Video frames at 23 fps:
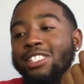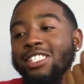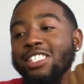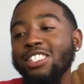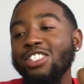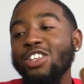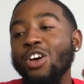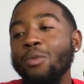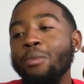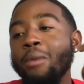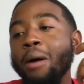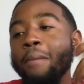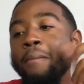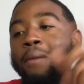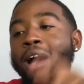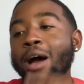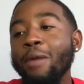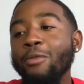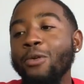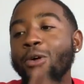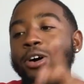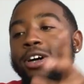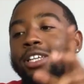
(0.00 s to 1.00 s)
So my
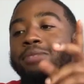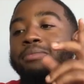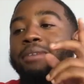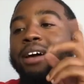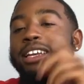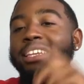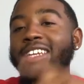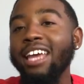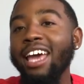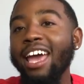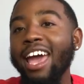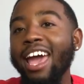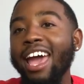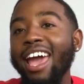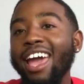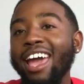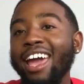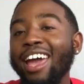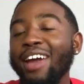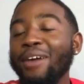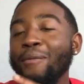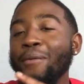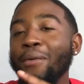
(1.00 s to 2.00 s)
mom calls my
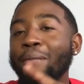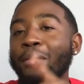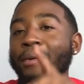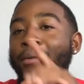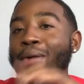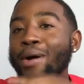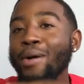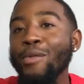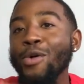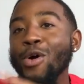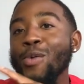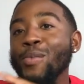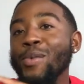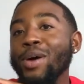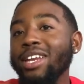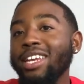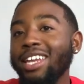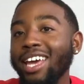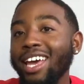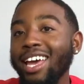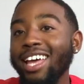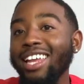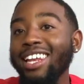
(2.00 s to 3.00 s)
dad, and when my mom called my
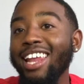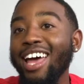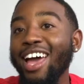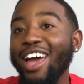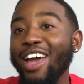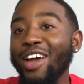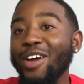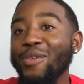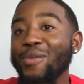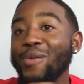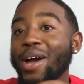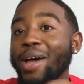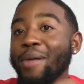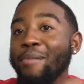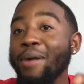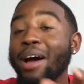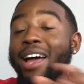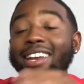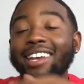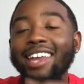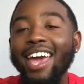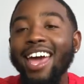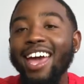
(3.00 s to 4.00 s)
dad, like when
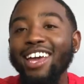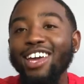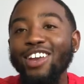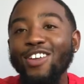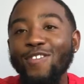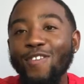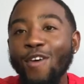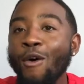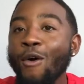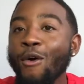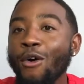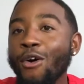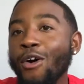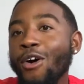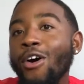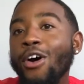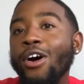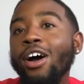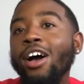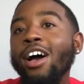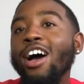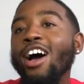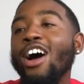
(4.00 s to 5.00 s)
my dad get a phone
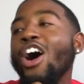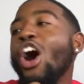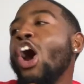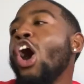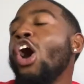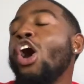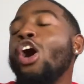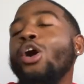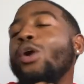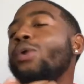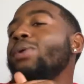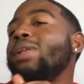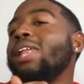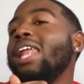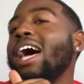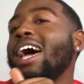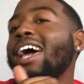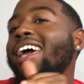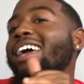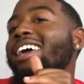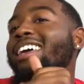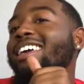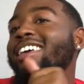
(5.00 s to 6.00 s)
call, oh
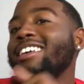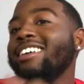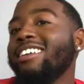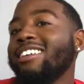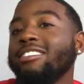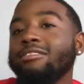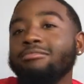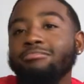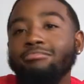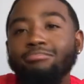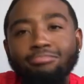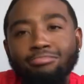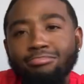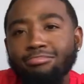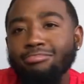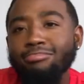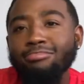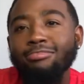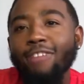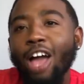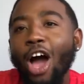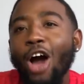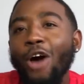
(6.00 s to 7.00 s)
like,
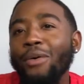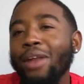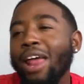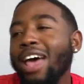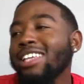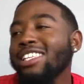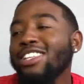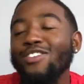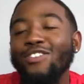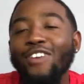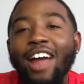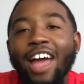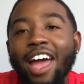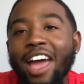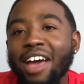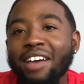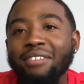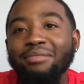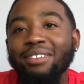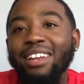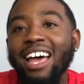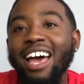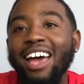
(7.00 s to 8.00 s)
oh that's a
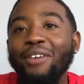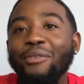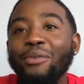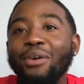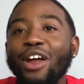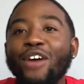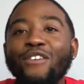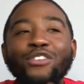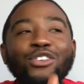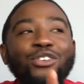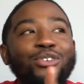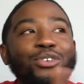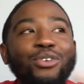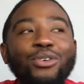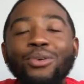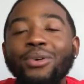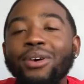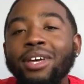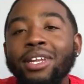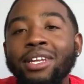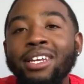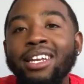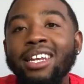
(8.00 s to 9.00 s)
wrap. Like whatever you're
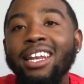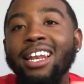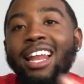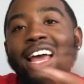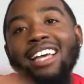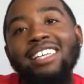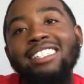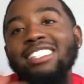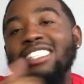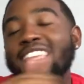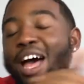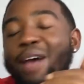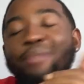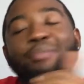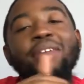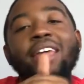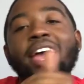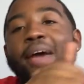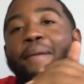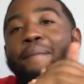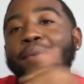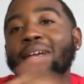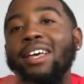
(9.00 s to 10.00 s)
doing, like stop
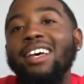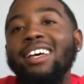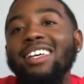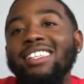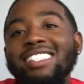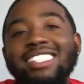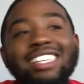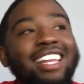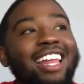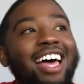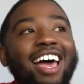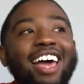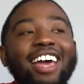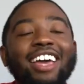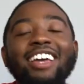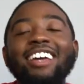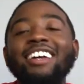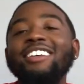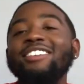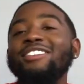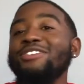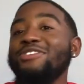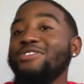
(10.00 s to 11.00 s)
that because like
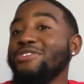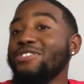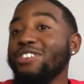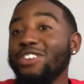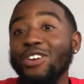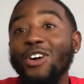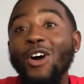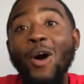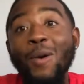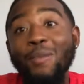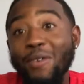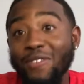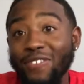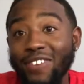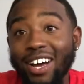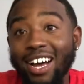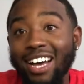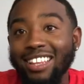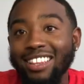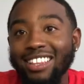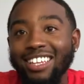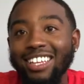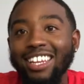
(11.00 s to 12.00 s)
you didn't call my
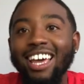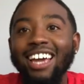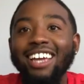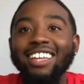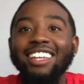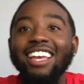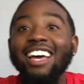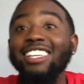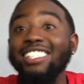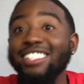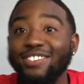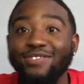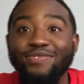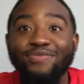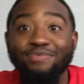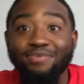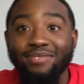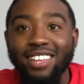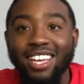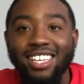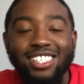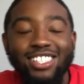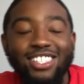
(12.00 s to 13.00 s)
father. Like that's
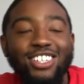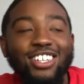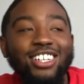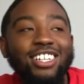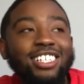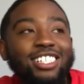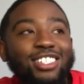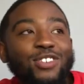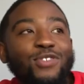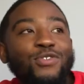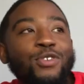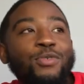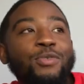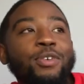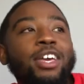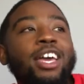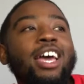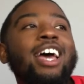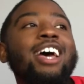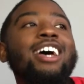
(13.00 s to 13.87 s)
that's serious. You feel me?